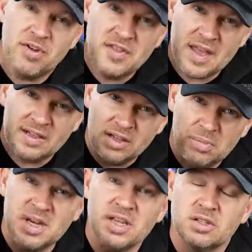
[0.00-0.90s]
find that
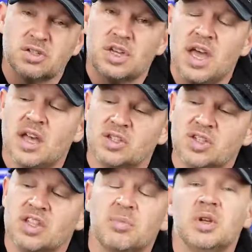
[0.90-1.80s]
little bit of extra cash
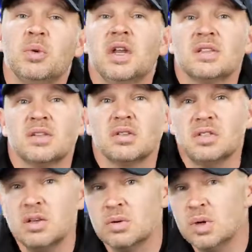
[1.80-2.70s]
and step into an
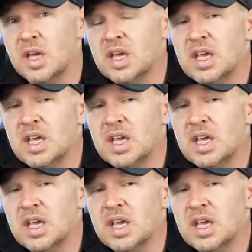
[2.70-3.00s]
SL2